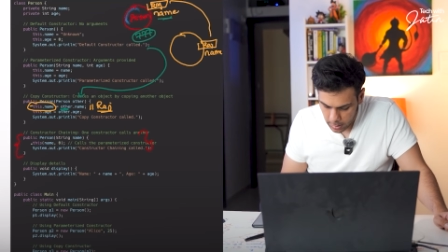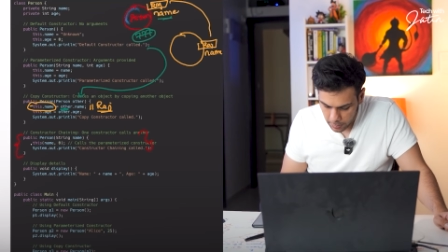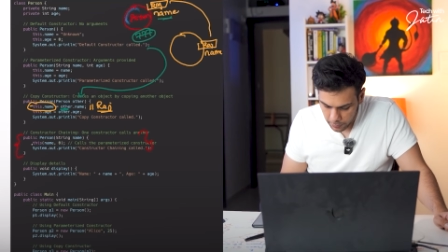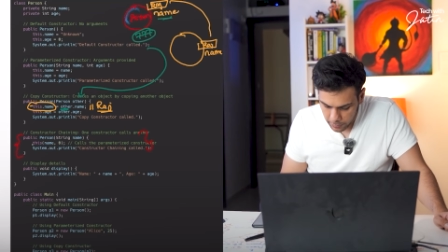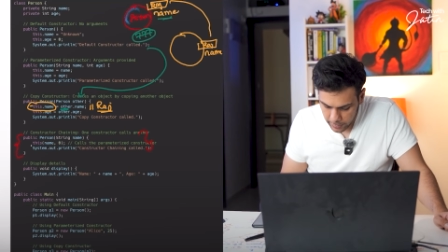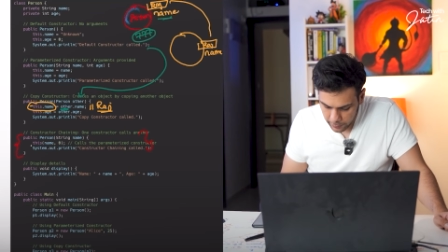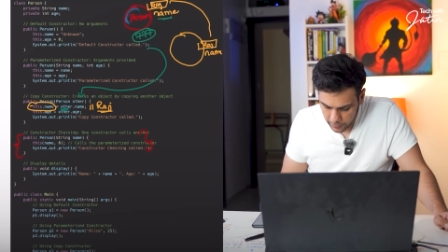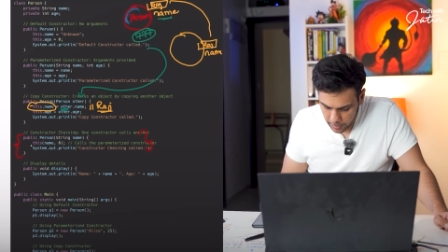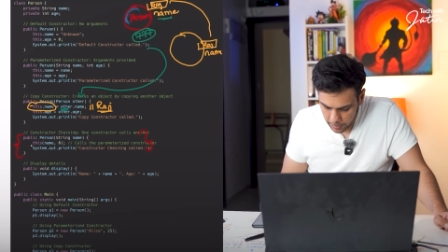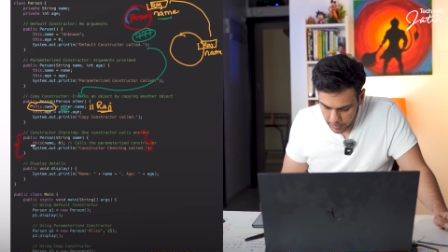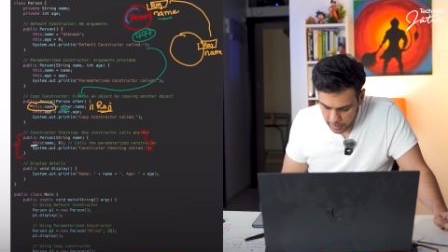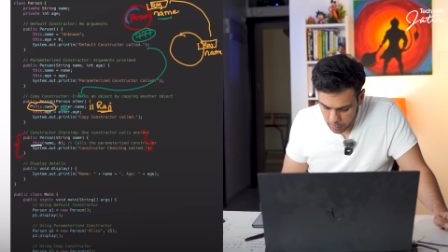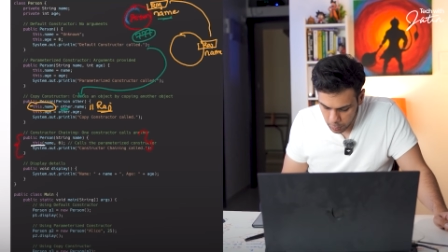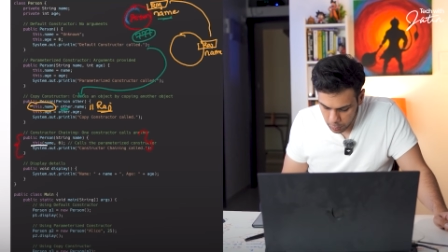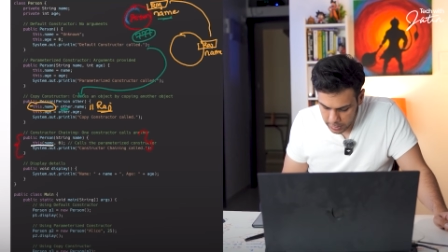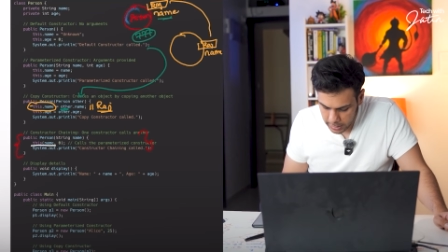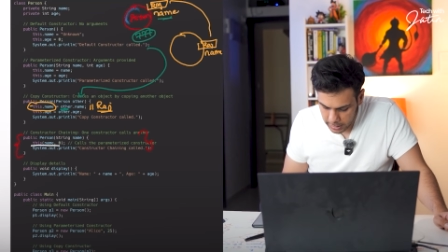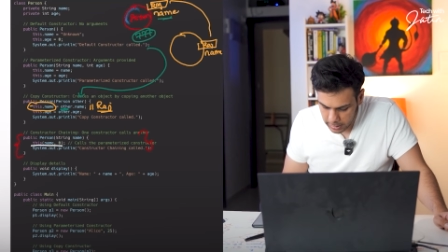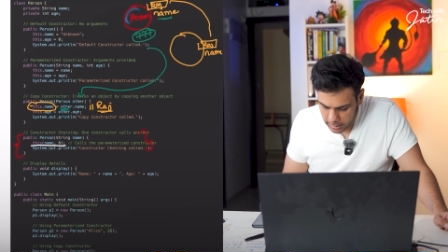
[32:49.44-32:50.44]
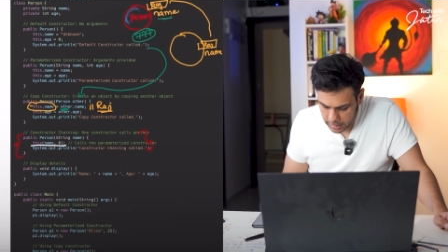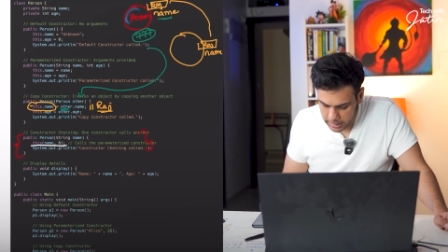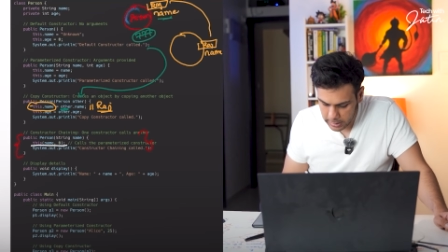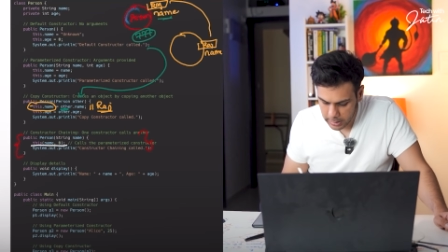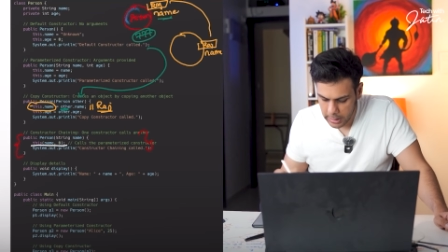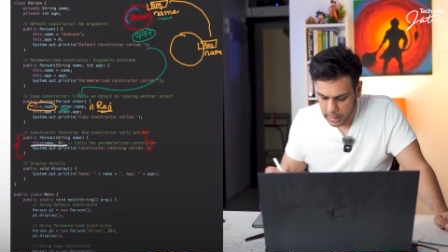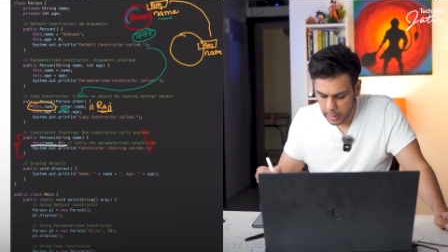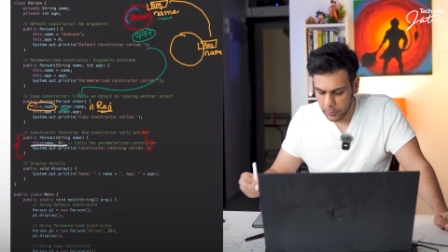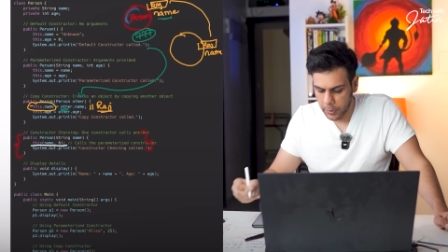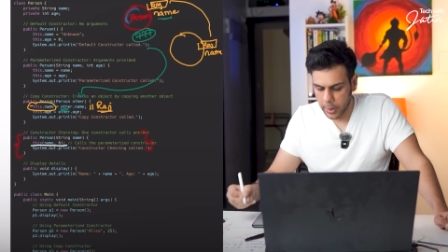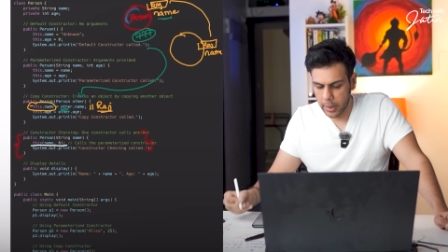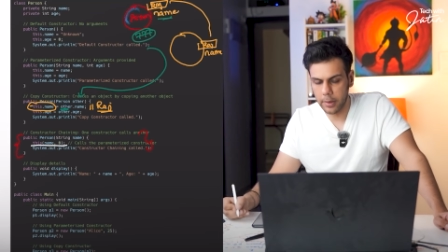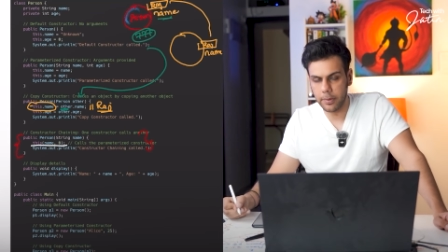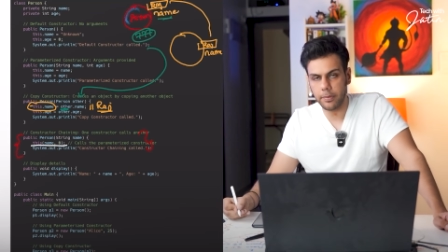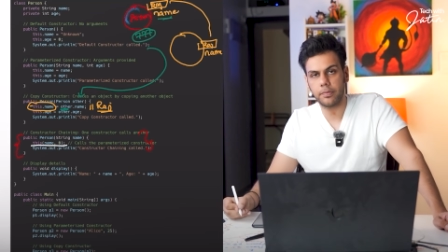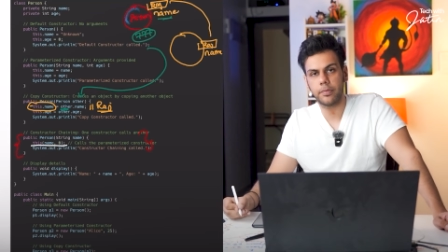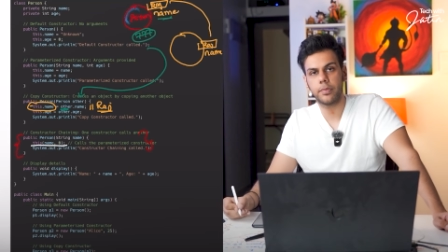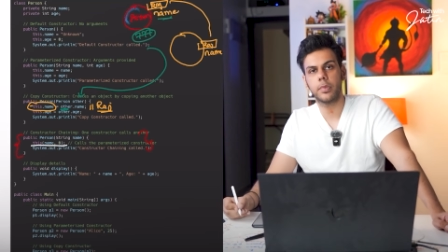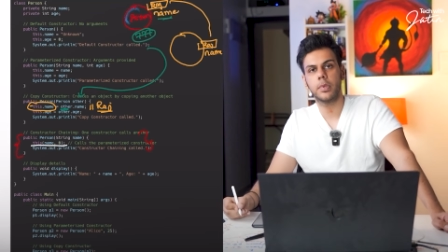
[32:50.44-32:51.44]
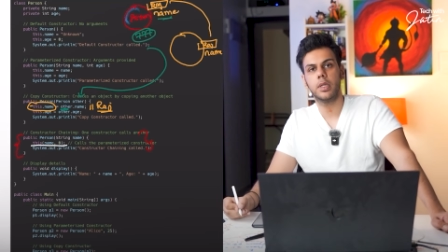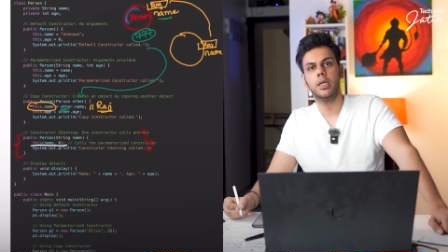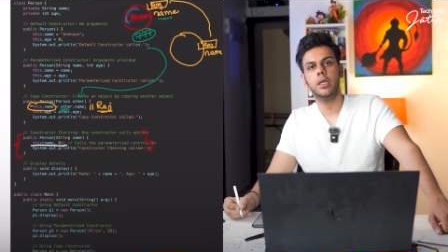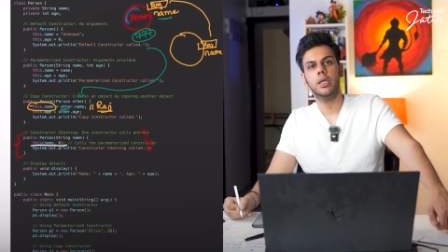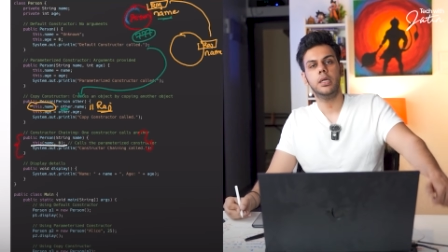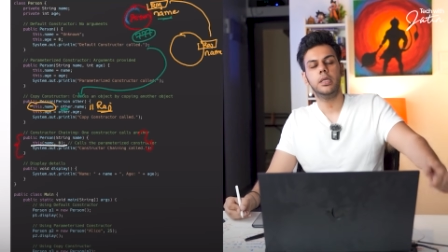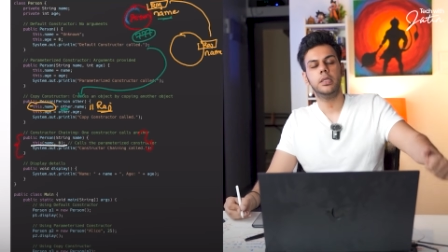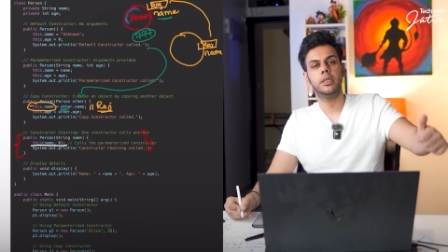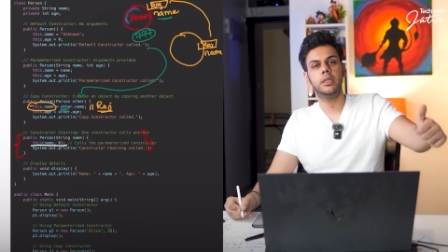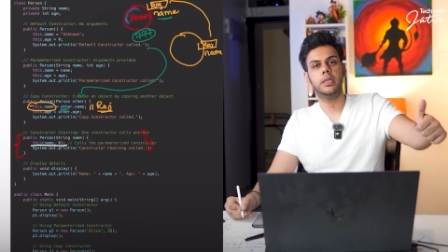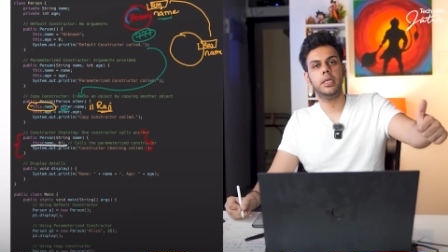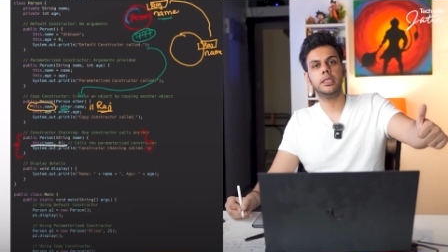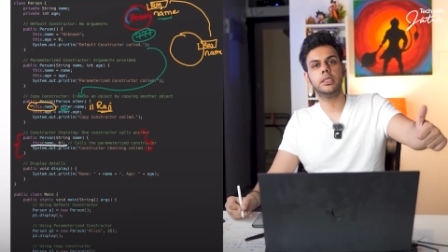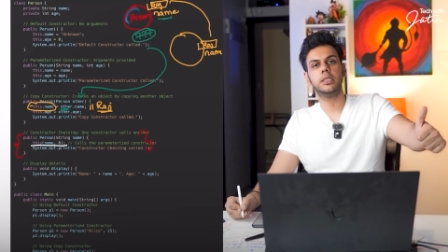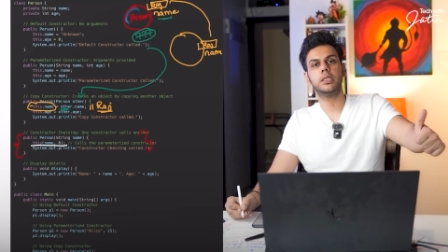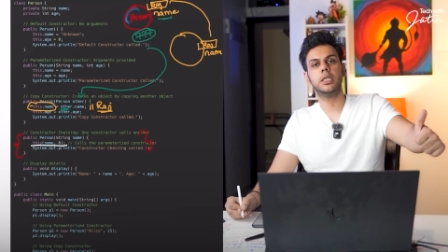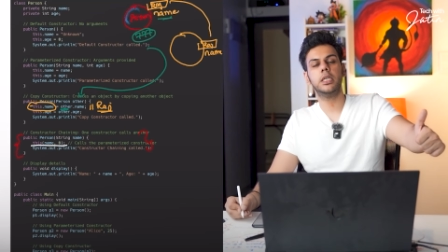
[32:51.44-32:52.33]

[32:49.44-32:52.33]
we will be using this keyword. This